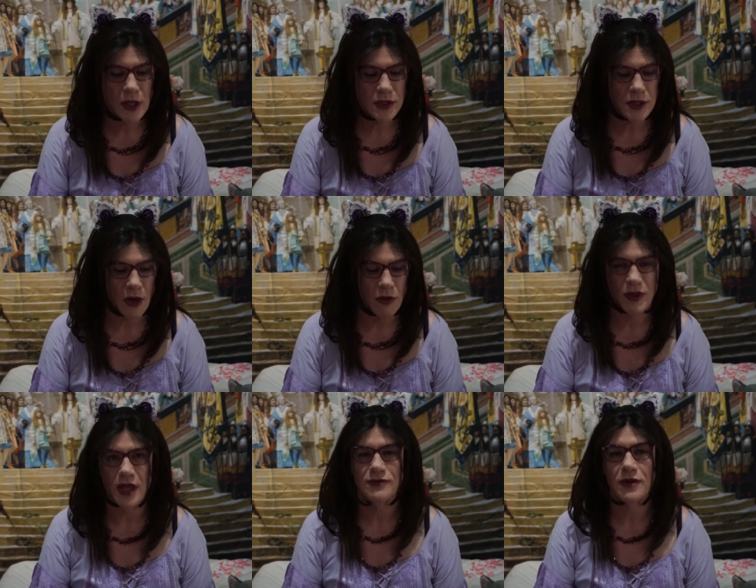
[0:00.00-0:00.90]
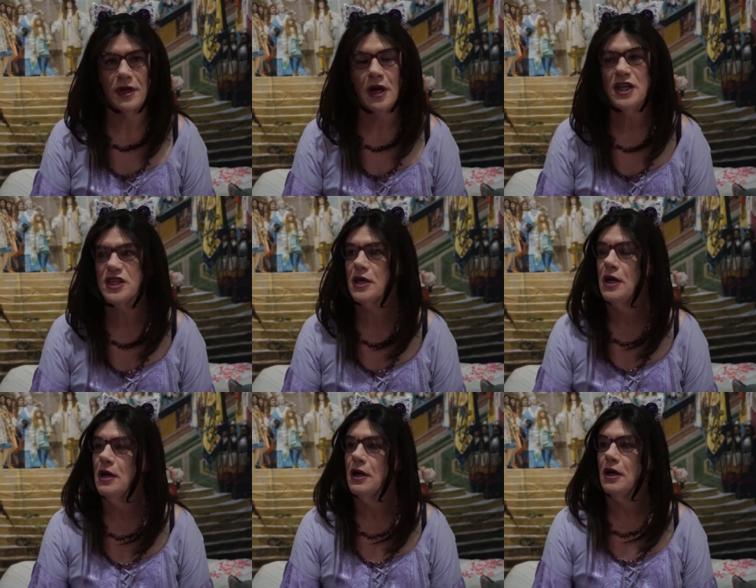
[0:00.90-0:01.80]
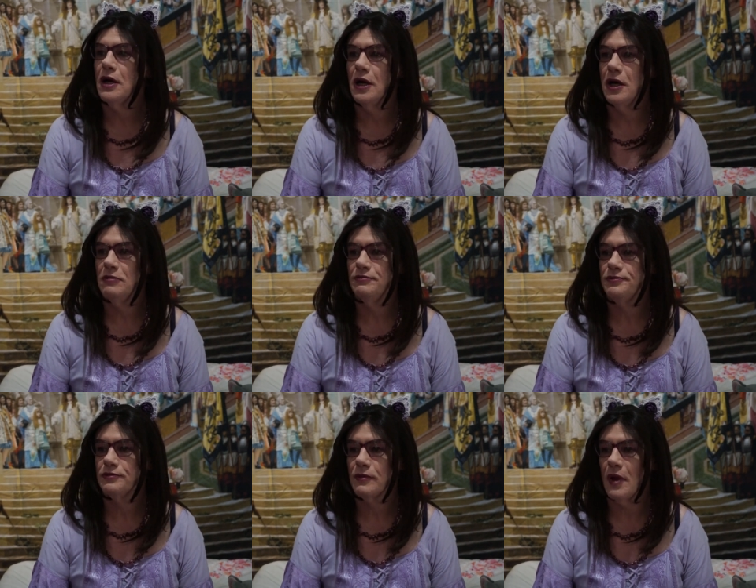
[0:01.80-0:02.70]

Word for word: So that's very nice. Um,